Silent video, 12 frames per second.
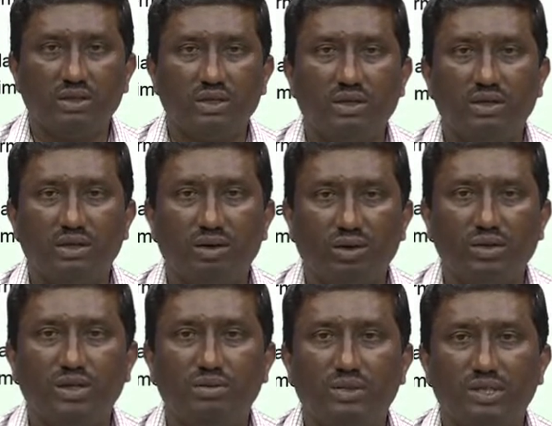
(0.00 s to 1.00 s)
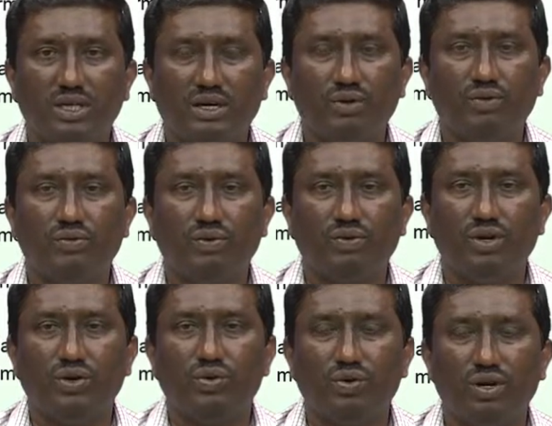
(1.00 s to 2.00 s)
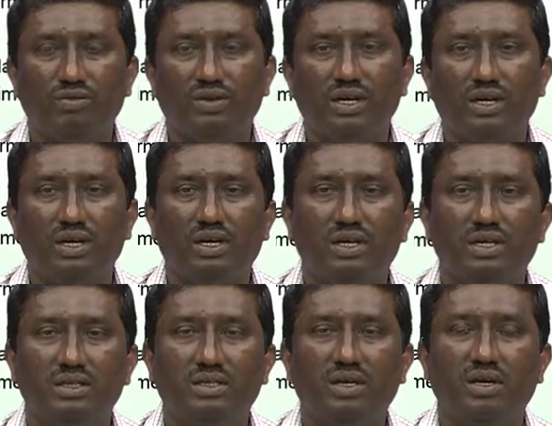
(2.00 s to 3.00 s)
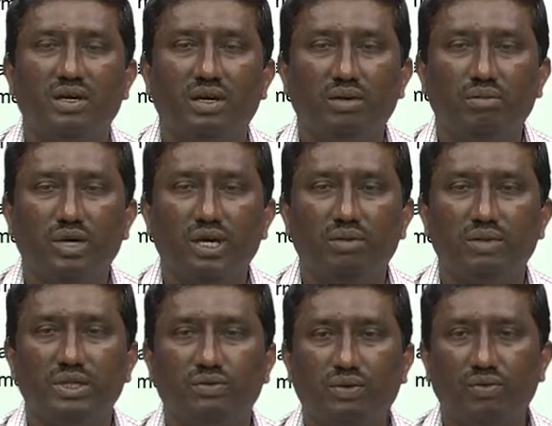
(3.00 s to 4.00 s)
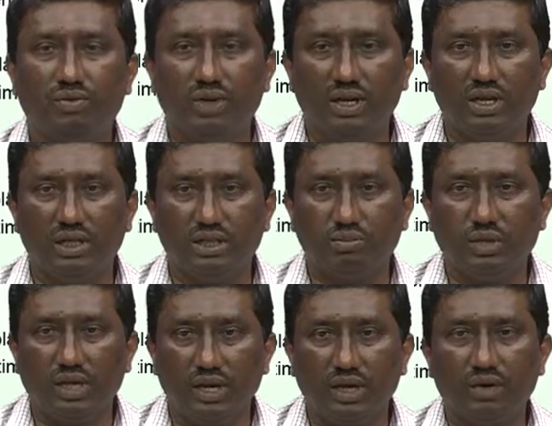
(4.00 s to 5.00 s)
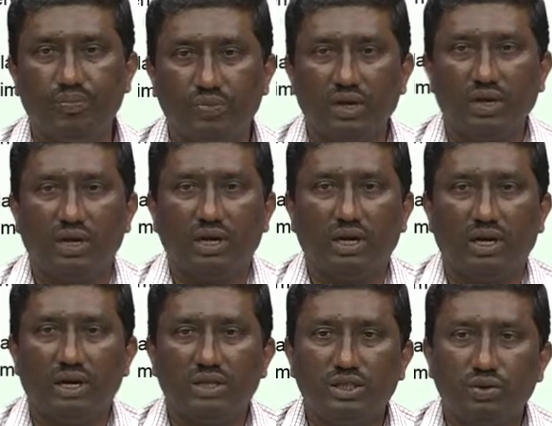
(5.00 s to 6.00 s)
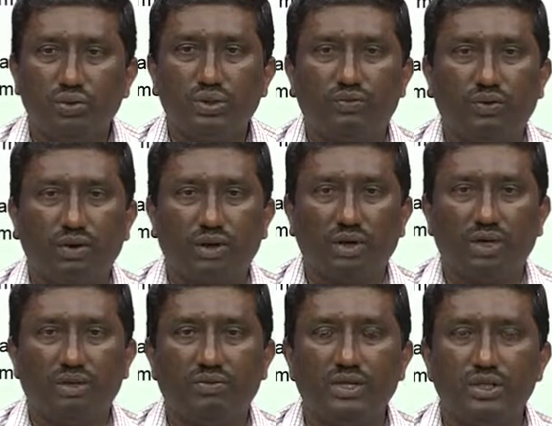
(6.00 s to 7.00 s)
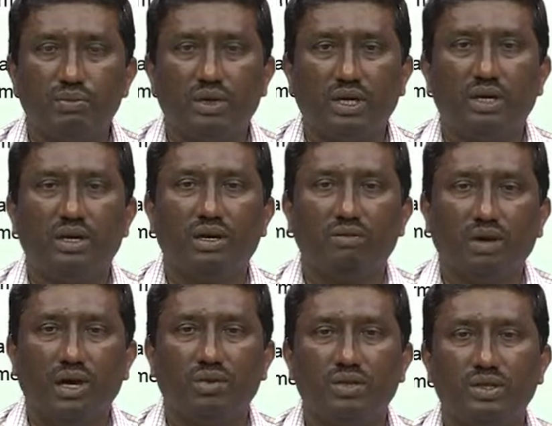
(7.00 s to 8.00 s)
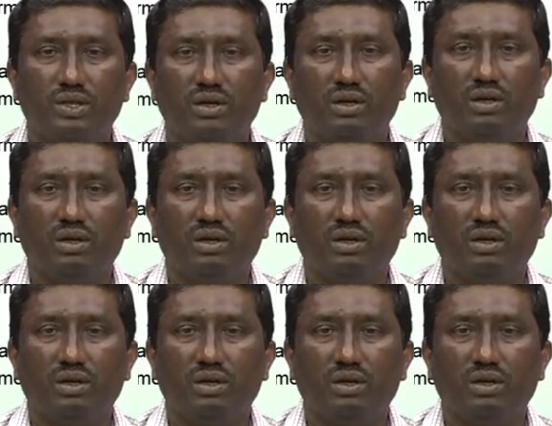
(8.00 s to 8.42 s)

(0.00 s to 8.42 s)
The long term is 10 to 15 to 25, here it is medium is for 15 years period, and is used for the feasibility evaluation